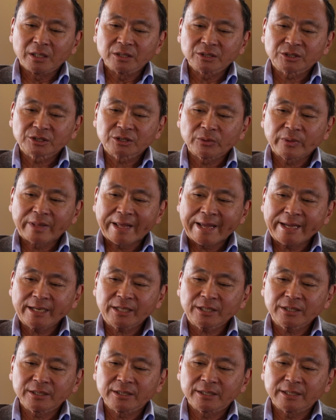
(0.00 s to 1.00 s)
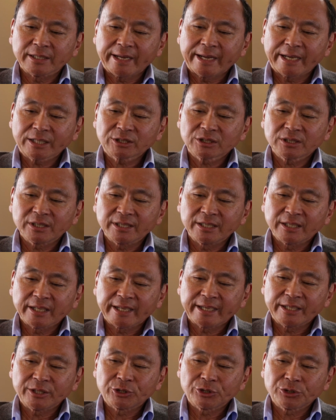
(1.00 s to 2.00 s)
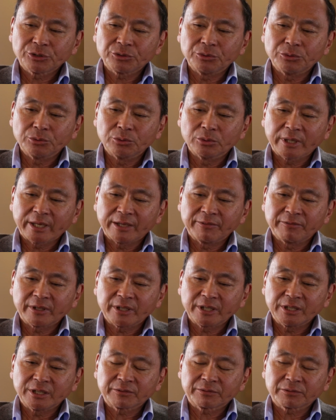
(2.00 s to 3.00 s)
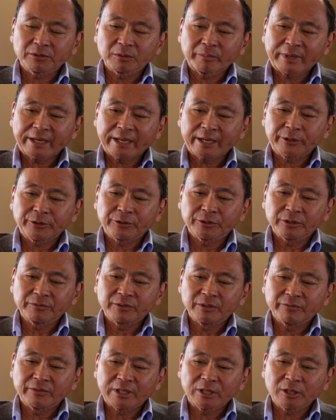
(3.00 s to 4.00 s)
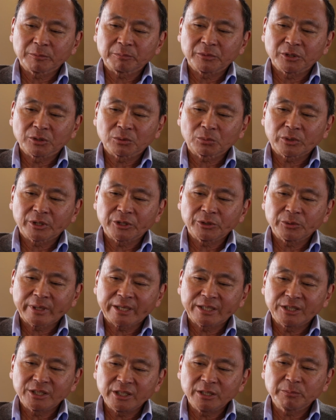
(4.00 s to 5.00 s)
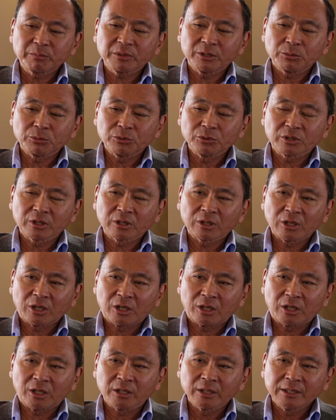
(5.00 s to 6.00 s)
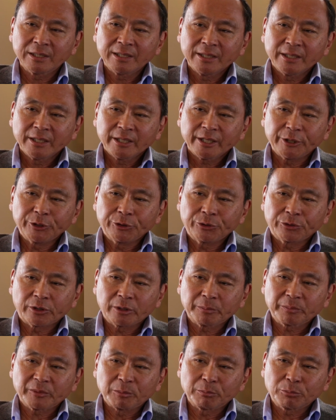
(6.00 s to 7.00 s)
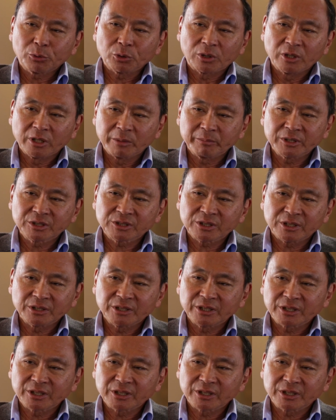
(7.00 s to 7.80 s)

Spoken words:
So that actually led to a very different pattern of development where you had deeply rooted law in Europe that put limits on